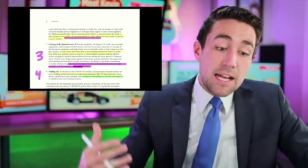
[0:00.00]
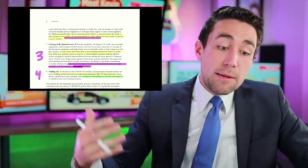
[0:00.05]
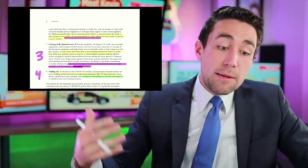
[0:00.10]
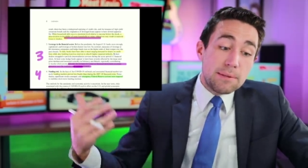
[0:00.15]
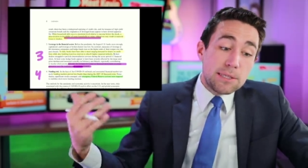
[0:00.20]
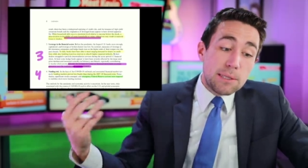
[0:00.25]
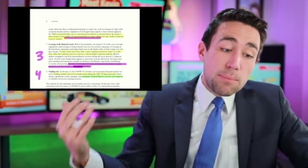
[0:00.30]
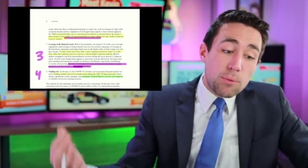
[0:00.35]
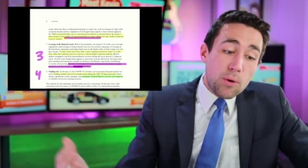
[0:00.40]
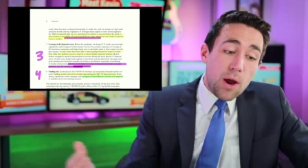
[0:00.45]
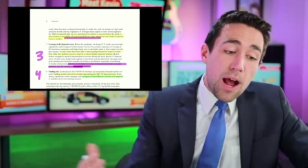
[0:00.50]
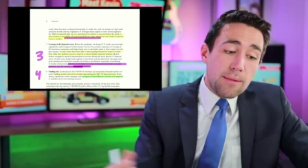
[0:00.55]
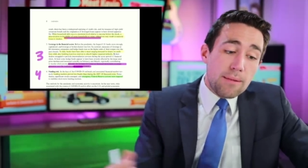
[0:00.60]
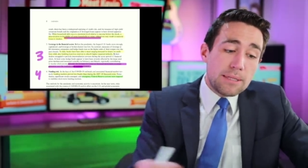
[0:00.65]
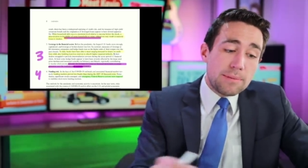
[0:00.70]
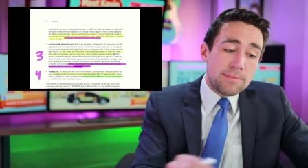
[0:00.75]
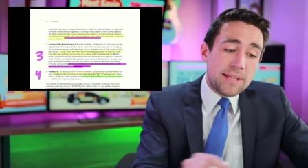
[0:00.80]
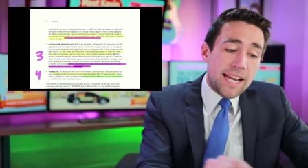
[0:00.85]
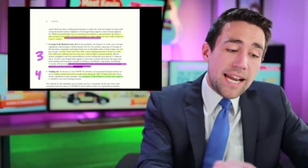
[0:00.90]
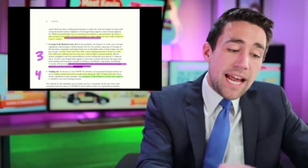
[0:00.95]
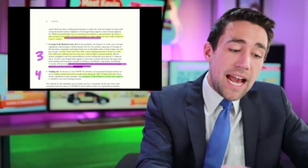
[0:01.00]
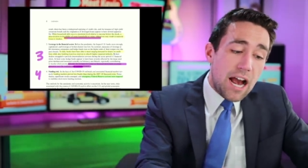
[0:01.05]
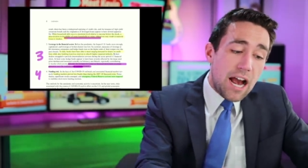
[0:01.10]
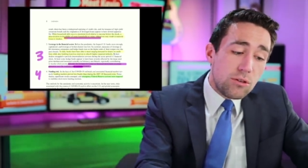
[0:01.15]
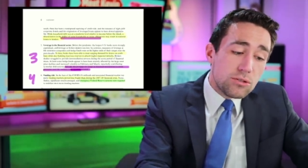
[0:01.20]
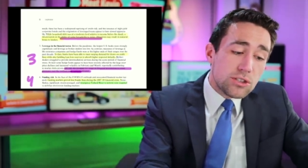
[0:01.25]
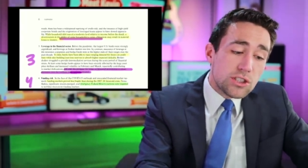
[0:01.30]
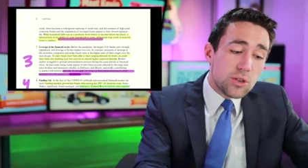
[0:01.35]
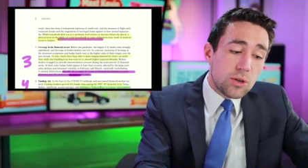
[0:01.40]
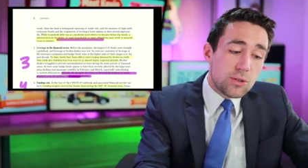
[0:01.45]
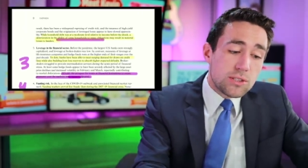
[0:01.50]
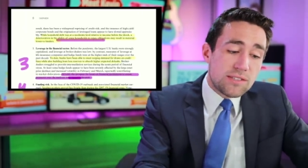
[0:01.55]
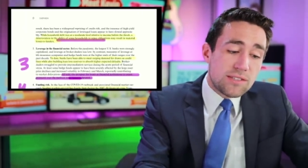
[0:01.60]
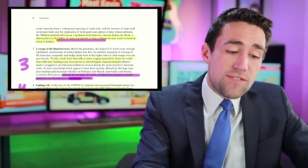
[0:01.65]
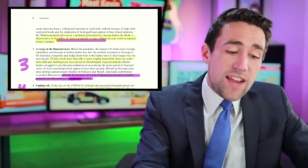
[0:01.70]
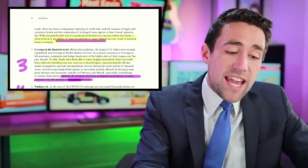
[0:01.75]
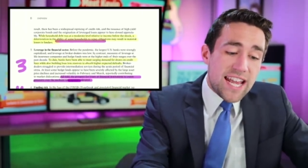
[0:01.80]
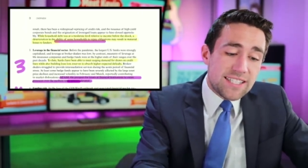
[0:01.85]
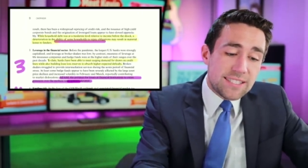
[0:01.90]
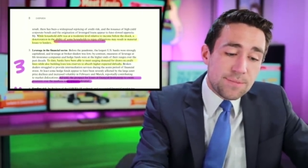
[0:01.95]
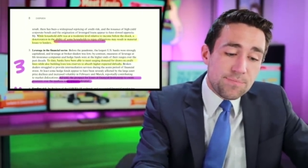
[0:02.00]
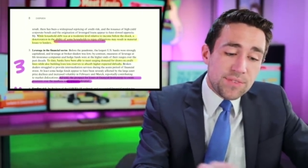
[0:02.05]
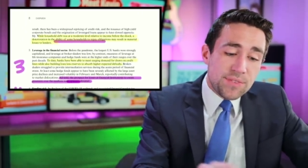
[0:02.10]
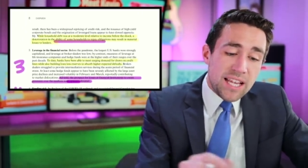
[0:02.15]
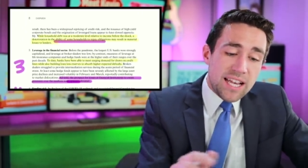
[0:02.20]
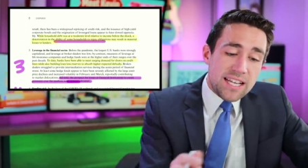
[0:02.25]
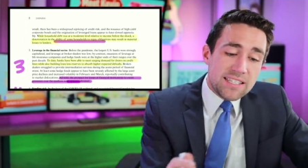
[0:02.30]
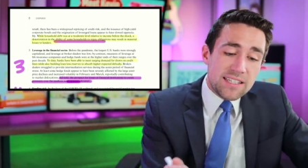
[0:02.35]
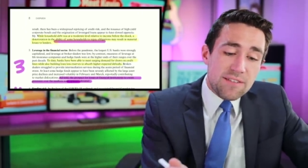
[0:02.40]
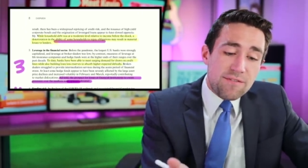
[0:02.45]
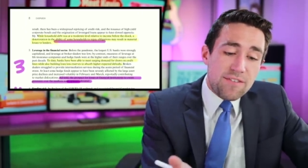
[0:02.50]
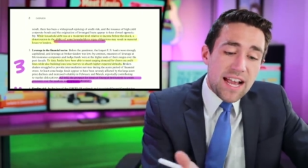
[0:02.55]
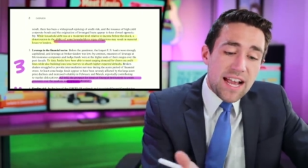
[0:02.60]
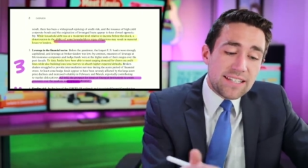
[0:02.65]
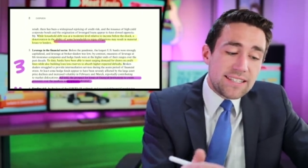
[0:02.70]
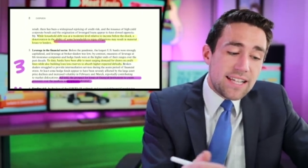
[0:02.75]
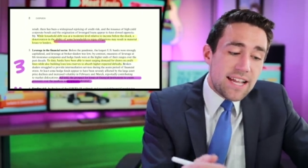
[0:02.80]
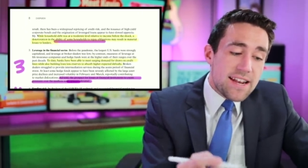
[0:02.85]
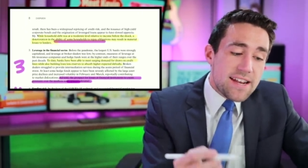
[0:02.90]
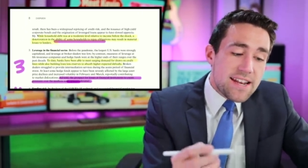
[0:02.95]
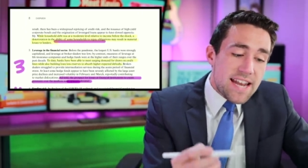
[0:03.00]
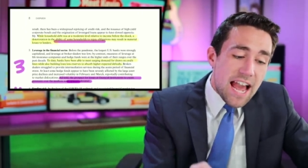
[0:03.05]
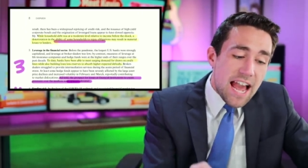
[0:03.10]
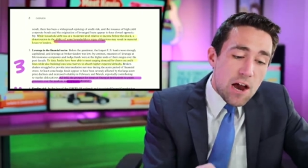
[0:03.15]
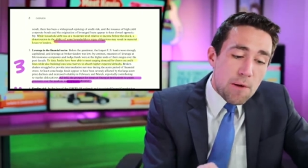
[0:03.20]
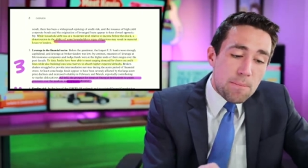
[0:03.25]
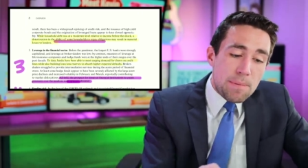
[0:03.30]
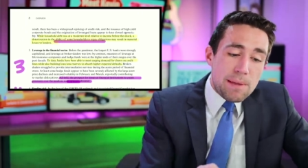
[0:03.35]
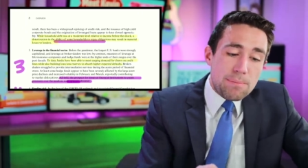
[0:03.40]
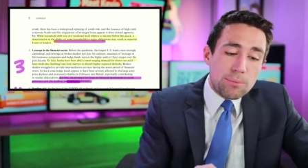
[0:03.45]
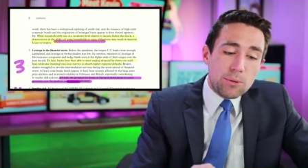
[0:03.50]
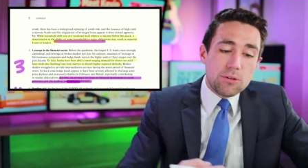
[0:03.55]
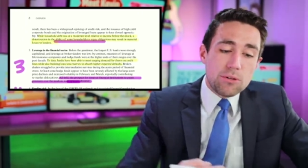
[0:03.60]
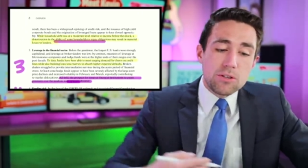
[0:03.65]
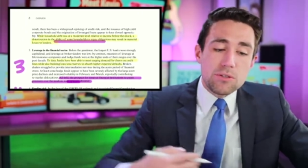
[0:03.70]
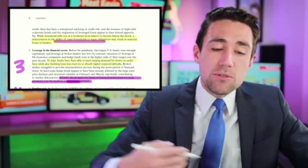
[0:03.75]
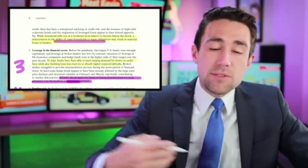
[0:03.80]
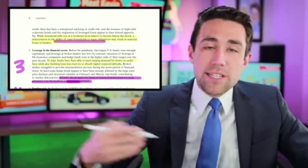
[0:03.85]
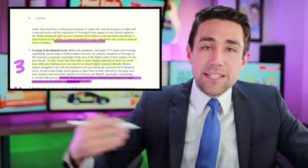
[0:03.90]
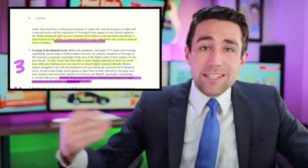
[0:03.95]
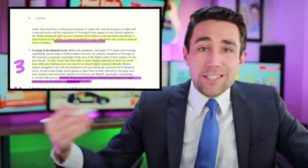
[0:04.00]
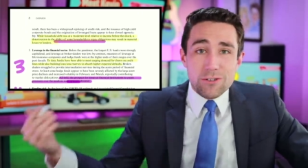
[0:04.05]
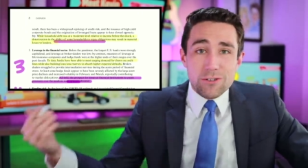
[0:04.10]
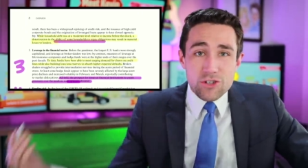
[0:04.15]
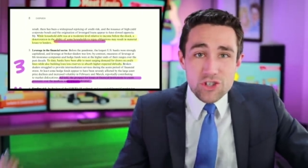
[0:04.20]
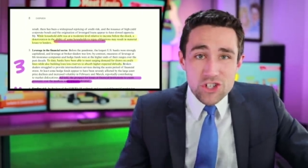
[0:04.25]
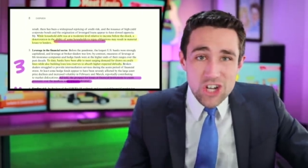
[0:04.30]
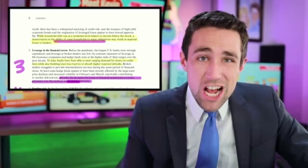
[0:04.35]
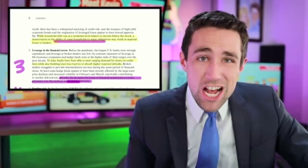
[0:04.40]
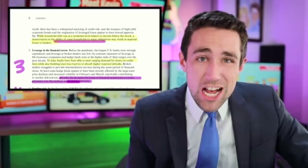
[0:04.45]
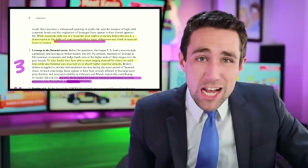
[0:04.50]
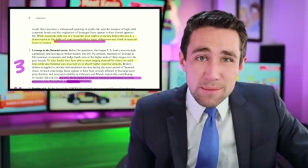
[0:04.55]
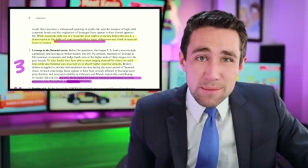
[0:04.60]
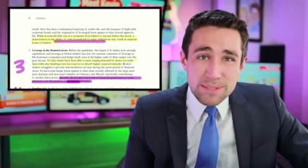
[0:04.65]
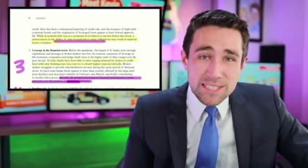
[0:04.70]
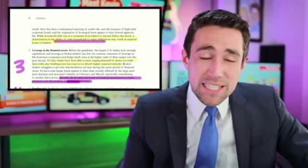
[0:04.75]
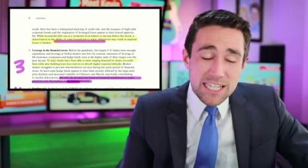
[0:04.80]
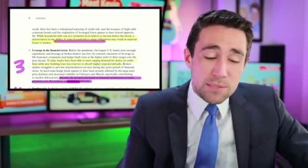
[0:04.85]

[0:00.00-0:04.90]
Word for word: But the problem that households face is the fact that now people are losing their jobs.